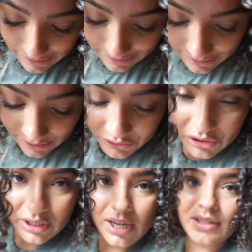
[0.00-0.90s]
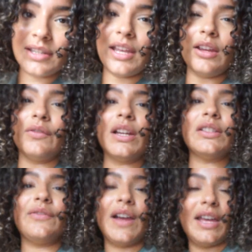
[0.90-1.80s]
I actually had to like
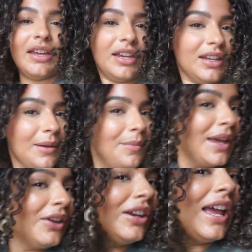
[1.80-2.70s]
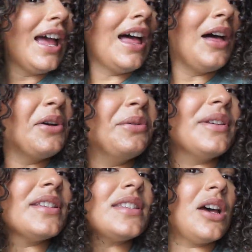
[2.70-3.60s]
rectify it, and I'm better
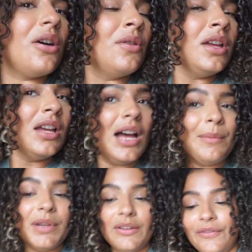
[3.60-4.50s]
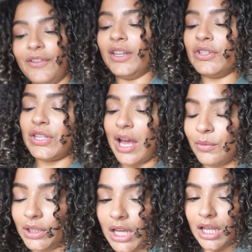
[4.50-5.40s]
now. So I'm gonna finish
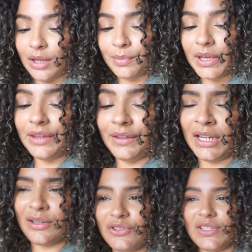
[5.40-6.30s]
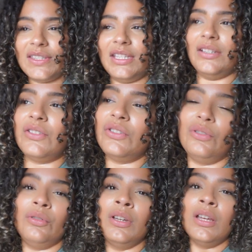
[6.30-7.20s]
that one up and then I'll just stick
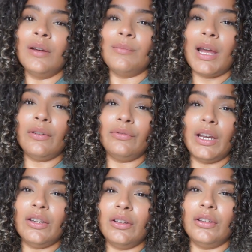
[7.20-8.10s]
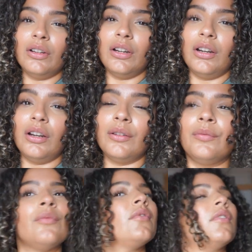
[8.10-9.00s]
to my regular
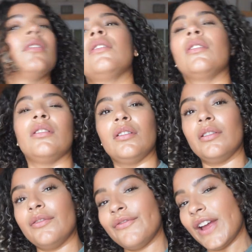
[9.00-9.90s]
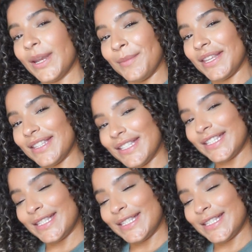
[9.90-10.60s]
vitamins.